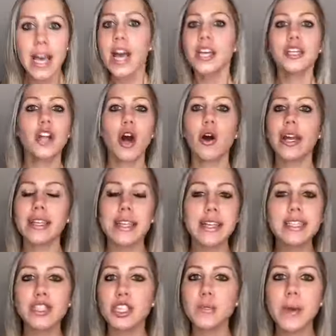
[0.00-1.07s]

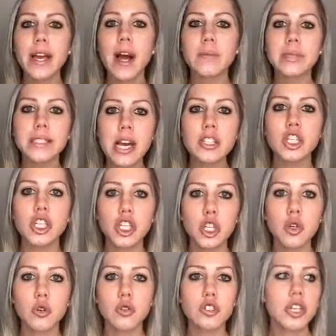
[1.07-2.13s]
it's just become such a
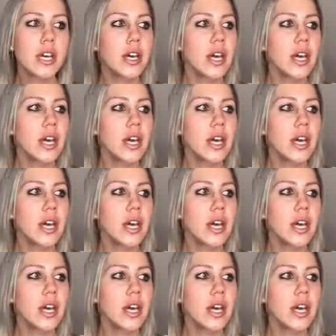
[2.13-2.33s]
huge,